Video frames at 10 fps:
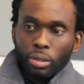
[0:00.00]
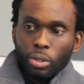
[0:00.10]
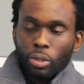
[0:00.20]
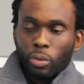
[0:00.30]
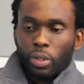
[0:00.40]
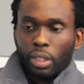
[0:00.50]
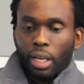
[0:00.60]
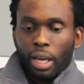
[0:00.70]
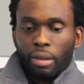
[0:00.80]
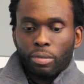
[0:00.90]
so that we can
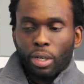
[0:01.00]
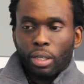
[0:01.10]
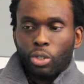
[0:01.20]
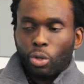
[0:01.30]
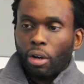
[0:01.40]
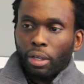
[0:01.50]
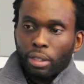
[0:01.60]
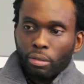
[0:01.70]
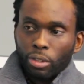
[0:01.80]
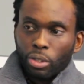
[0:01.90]
have strong
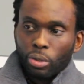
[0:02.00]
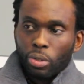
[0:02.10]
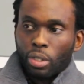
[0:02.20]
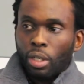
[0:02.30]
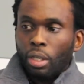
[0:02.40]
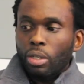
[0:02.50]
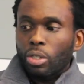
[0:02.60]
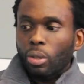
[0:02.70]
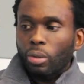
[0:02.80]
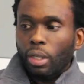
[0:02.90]
individuals,
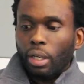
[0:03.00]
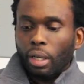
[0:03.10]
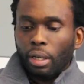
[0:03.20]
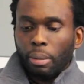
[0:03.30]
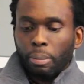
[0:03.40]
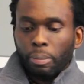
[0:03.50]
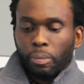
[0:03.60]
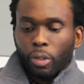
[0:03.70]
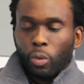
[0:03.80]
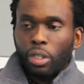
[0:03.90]
so that
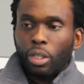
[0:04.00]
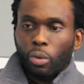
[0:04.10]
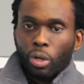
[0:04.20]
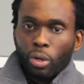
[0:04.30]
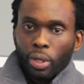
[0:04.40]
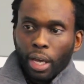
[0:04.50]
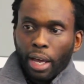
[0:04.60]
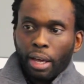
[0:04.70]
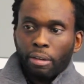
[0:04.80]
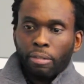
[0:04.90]
we can grow and
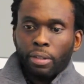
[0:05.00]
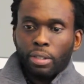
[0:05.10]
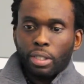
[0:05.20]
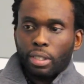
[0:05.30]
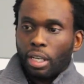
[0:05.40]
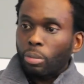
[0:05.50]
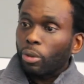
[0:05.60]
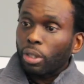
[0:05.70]
have sustainable